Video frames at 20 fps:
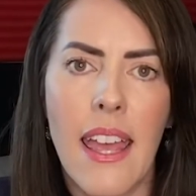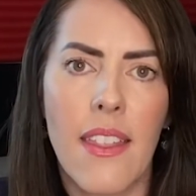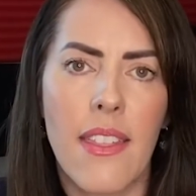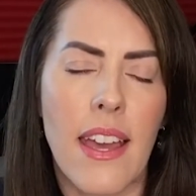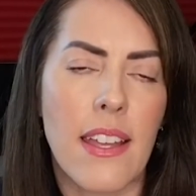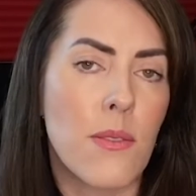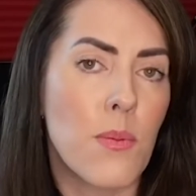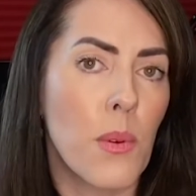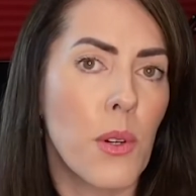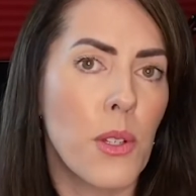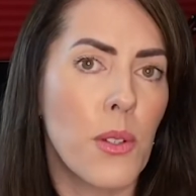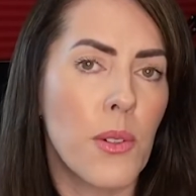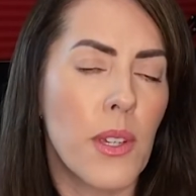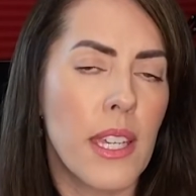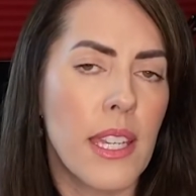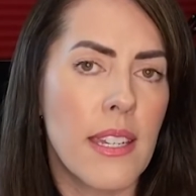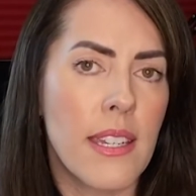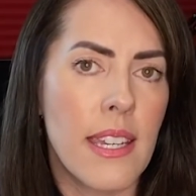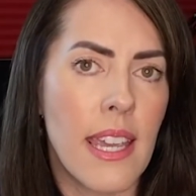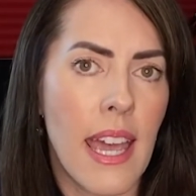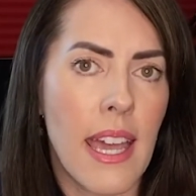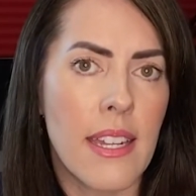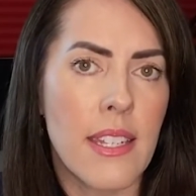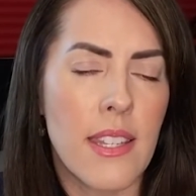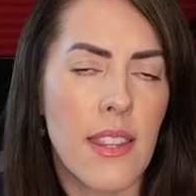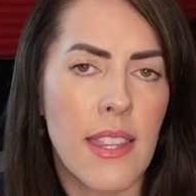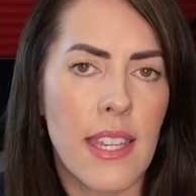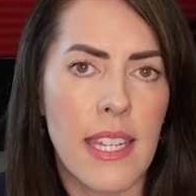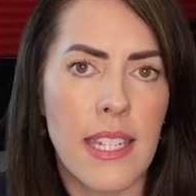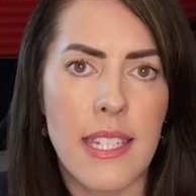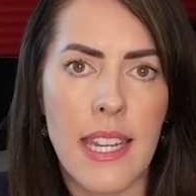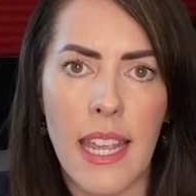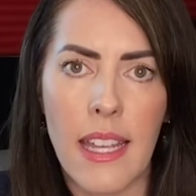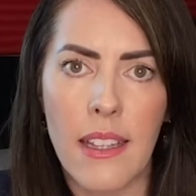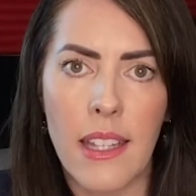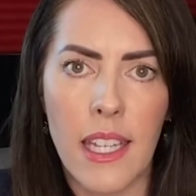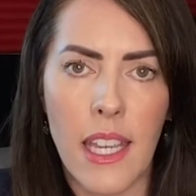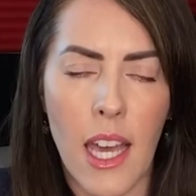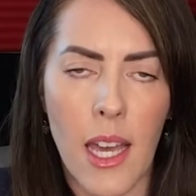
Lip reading: That's where you can get the daily